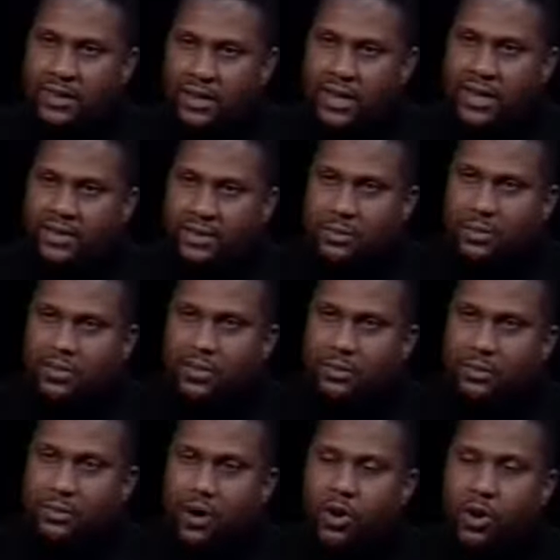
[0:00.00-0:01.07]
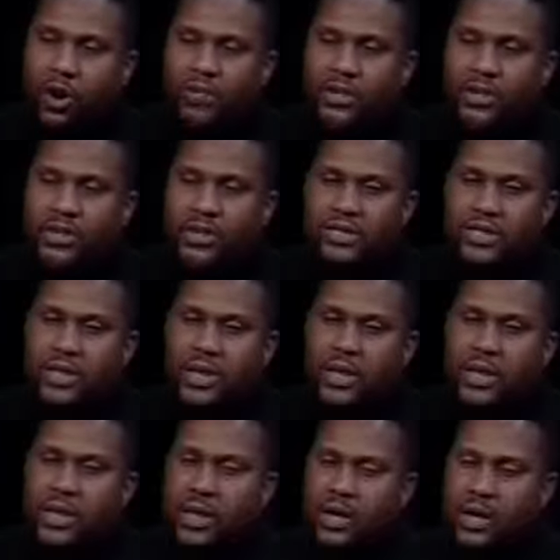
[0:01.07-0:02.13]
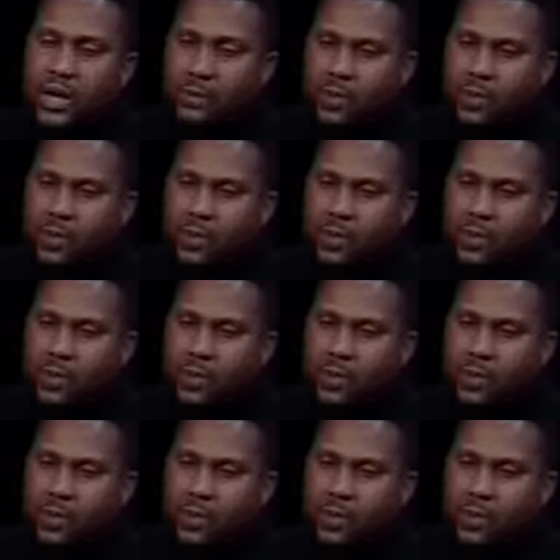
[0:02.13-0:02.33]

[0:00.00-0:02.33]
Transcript: Again, similar to what Paul Harvey does, uh,